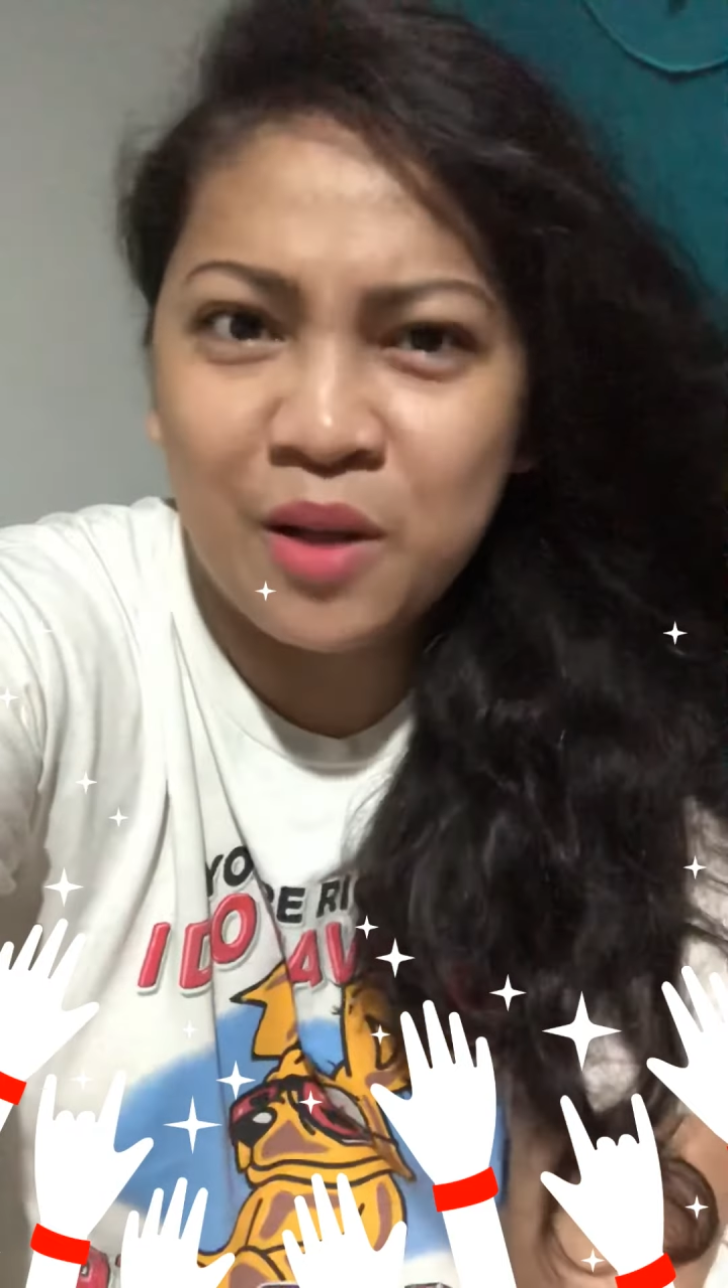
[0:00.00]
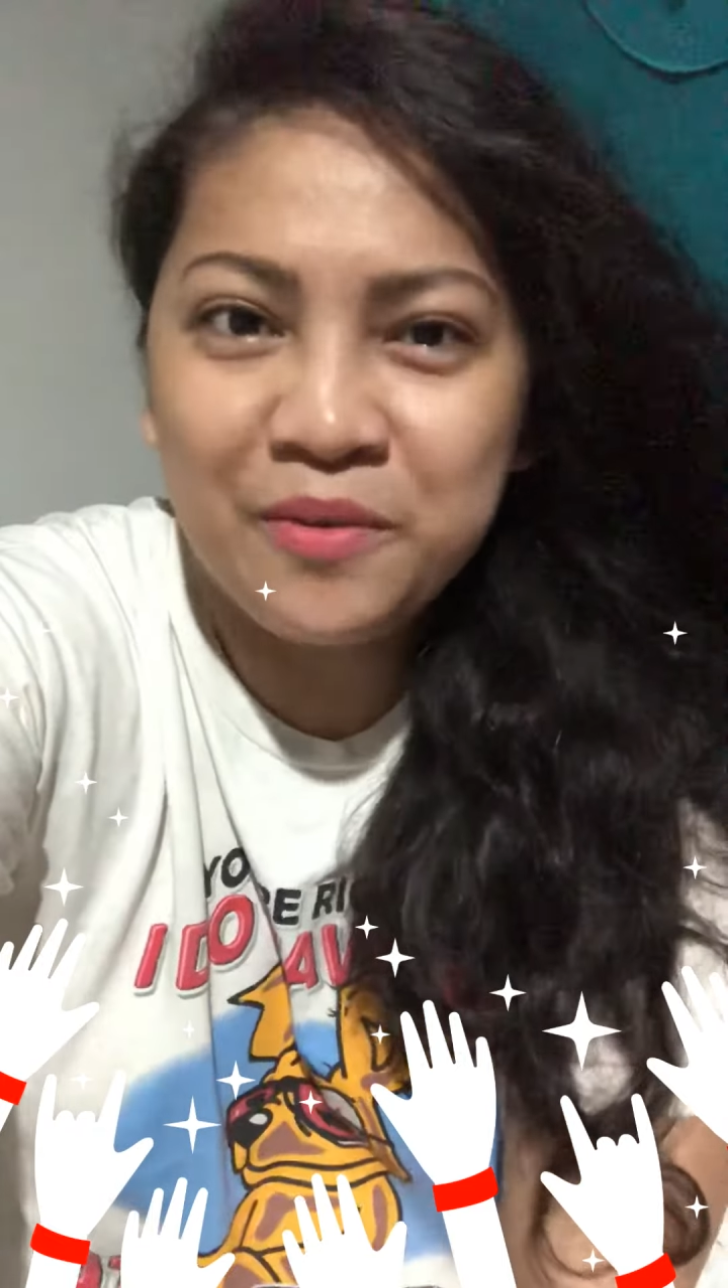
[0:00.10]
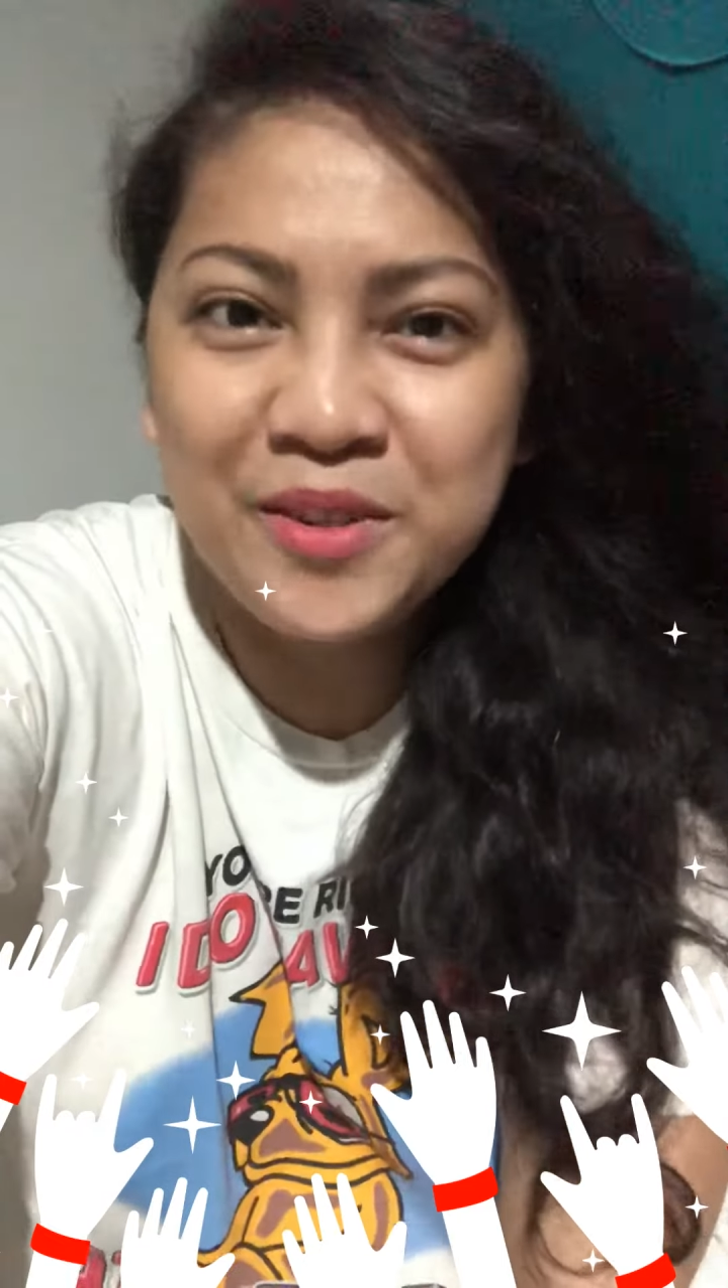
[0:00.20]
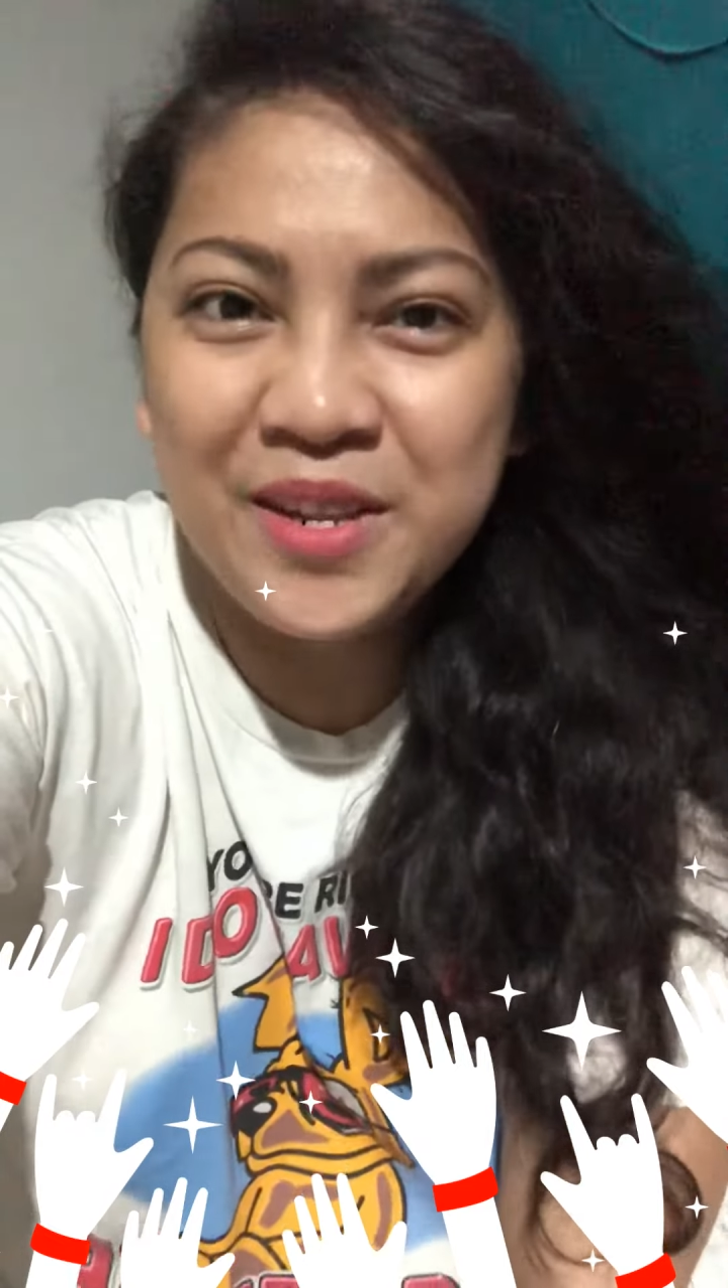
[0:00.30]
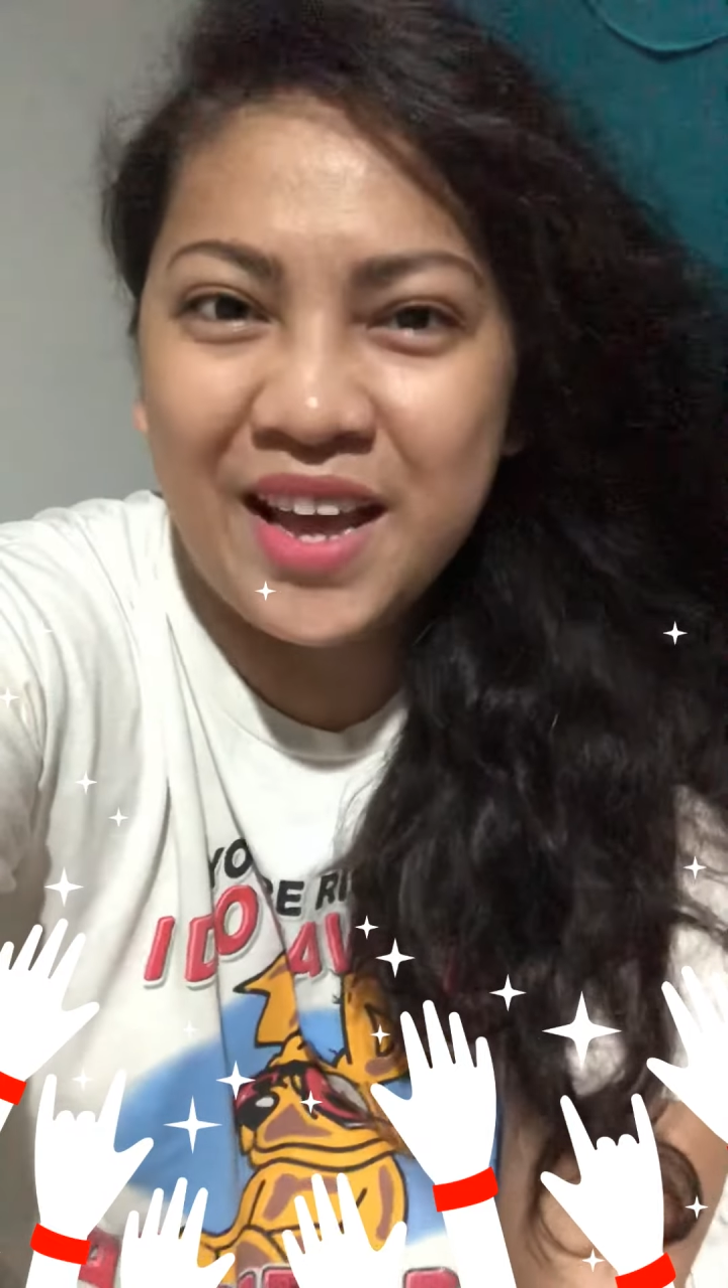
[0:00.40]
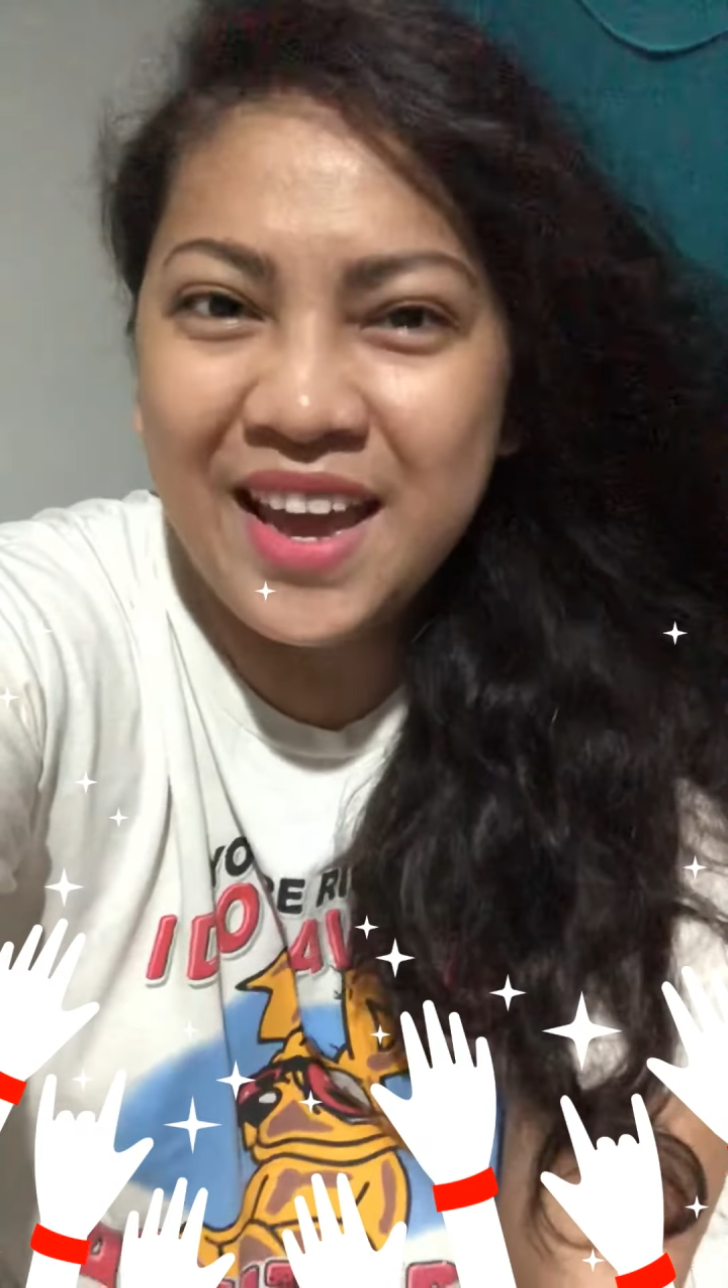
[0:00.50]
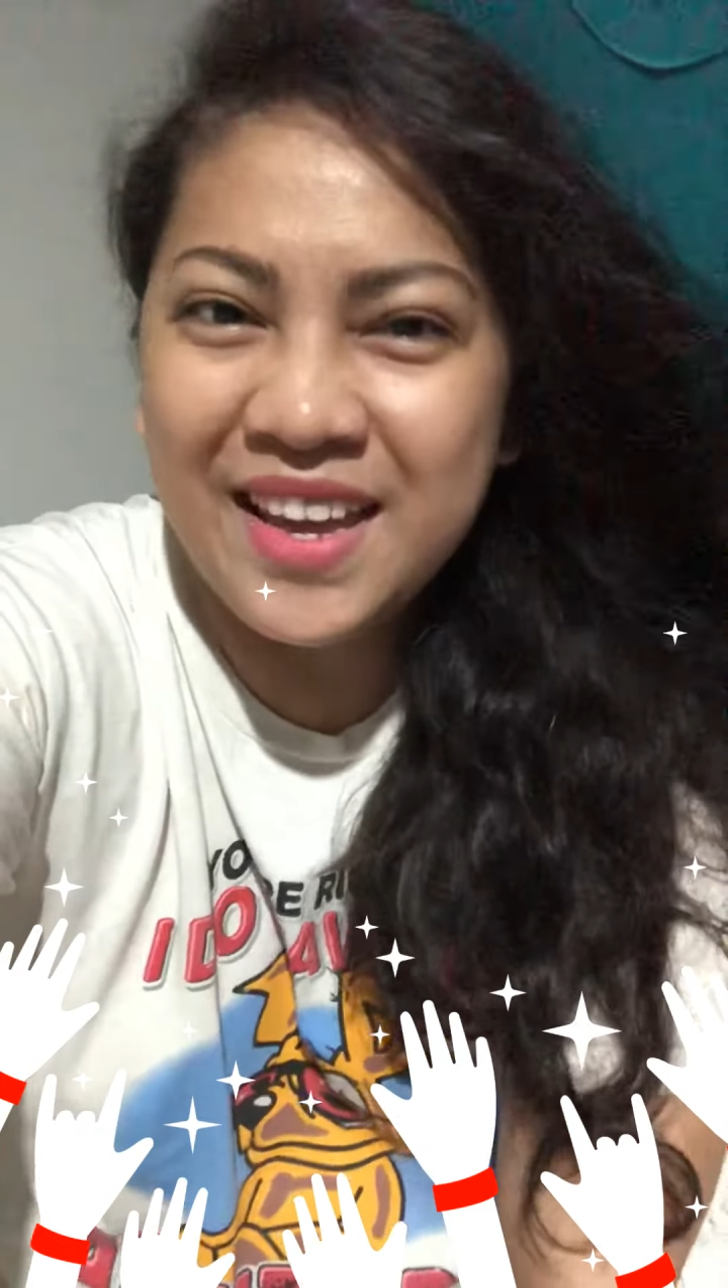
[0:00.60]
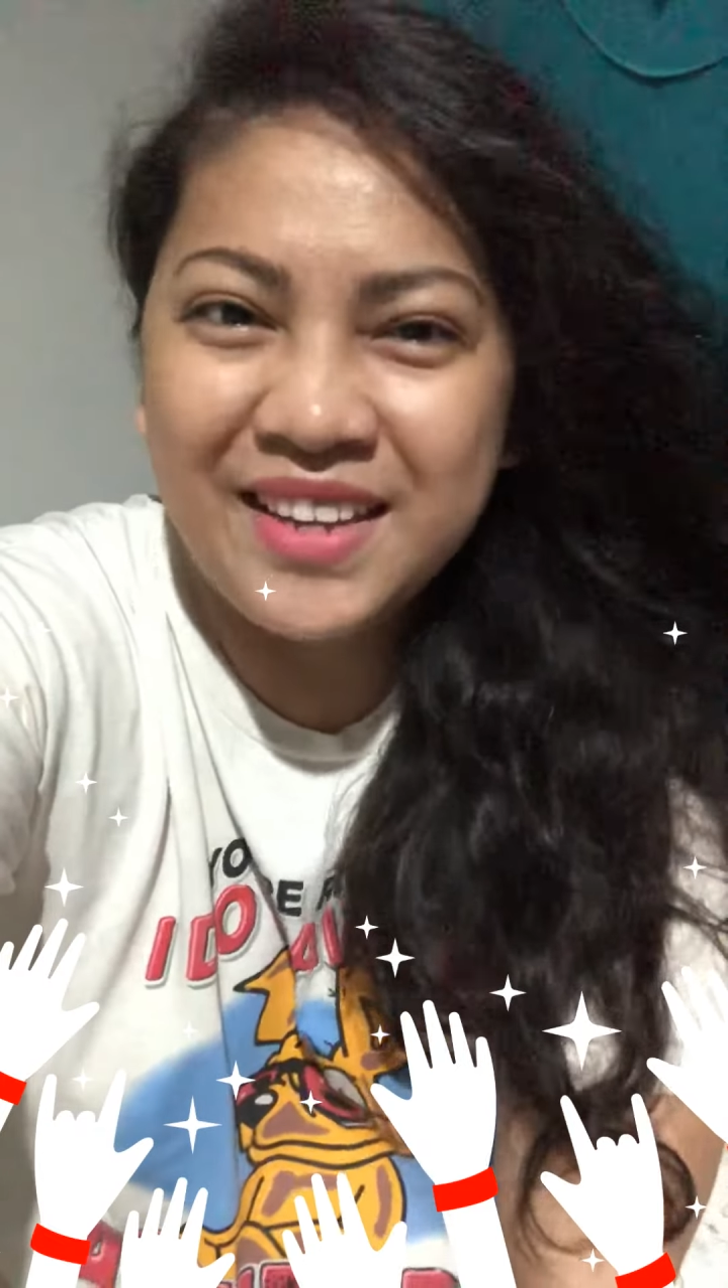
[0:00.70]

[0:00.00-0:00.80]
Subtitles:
all for today,